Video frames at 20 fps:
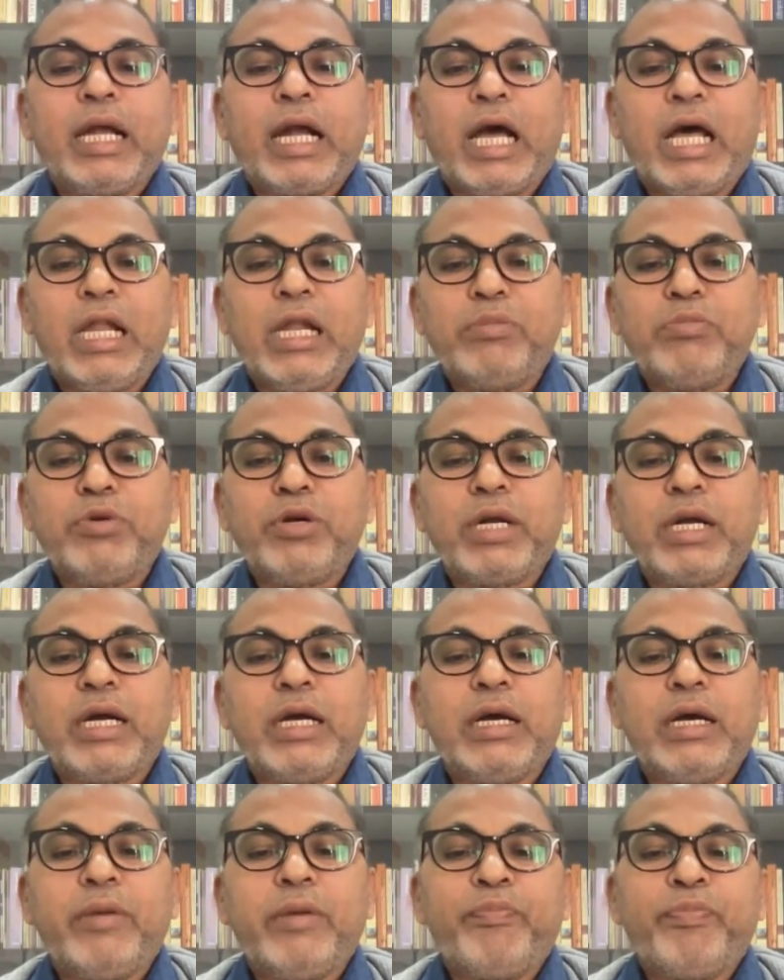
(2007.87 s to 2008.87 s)

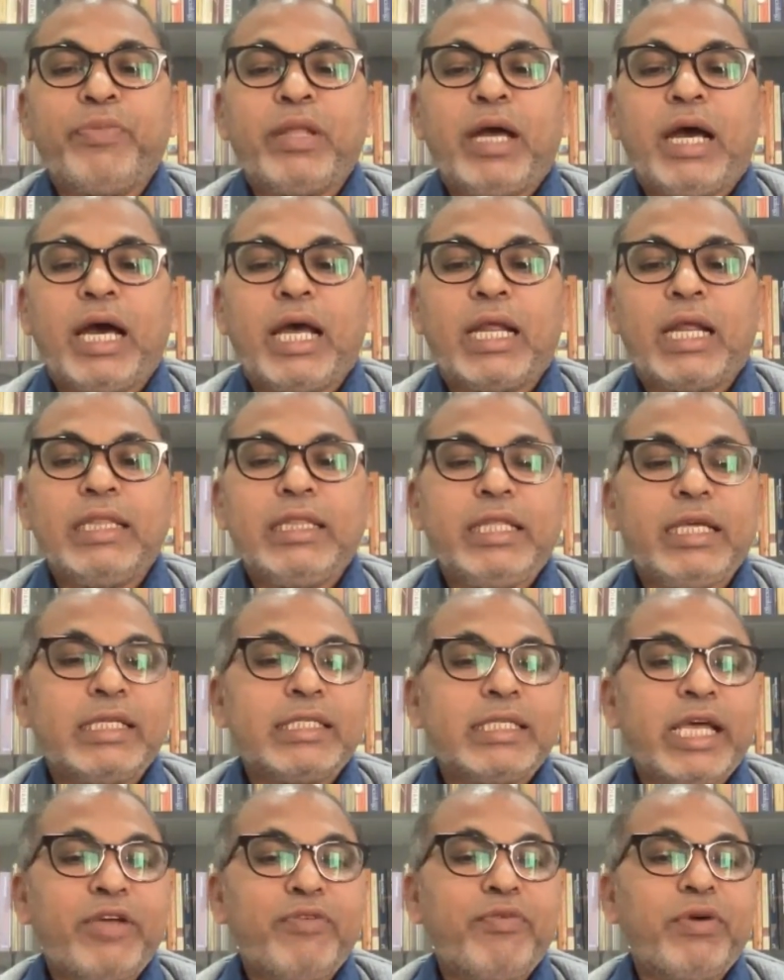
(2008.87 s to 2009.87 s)
Kalamuka, Aradhya
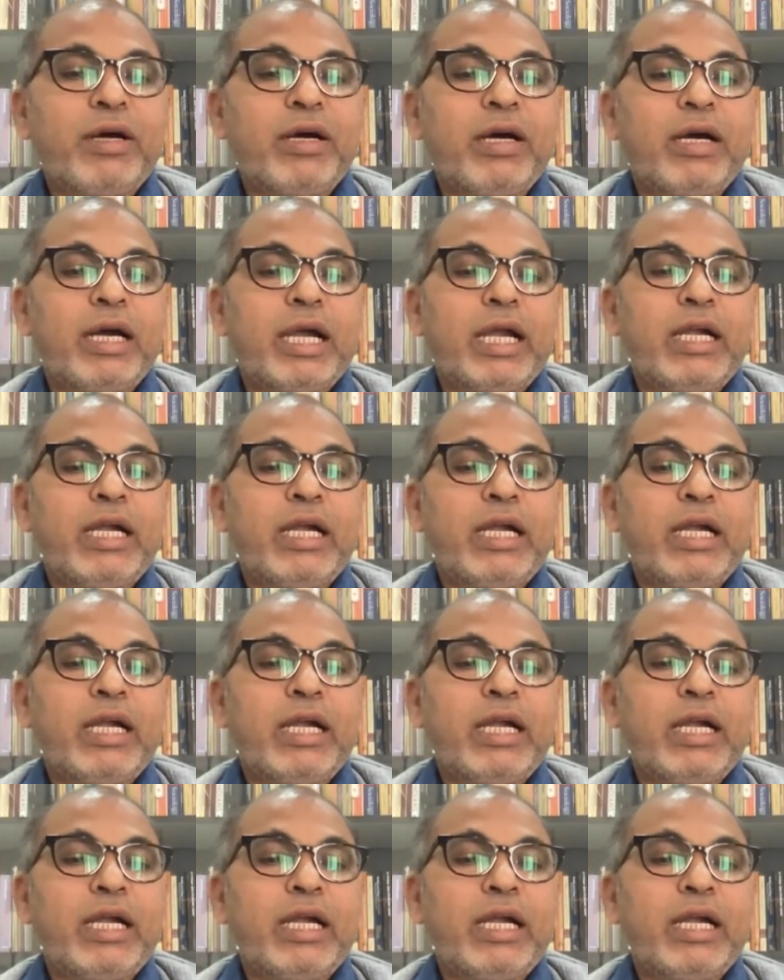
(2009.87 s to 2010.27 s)
Saiva,